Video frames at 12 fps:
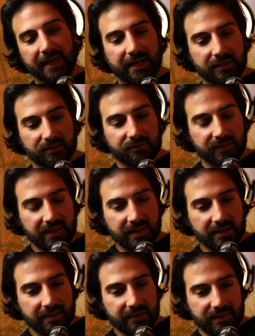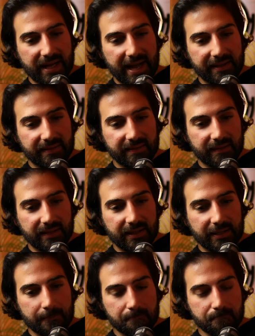me out of that
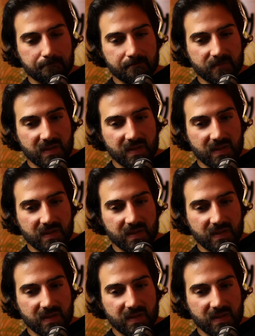um,